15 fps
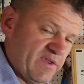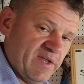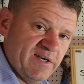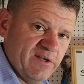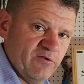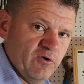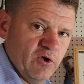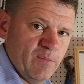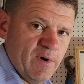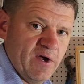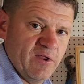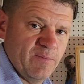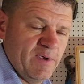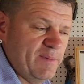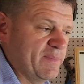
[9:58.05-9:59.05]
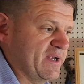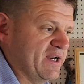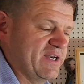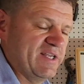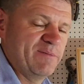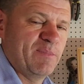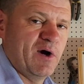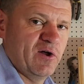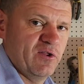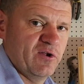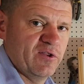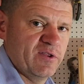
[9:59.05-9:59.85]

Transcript: That didn't really bother me, but it did bother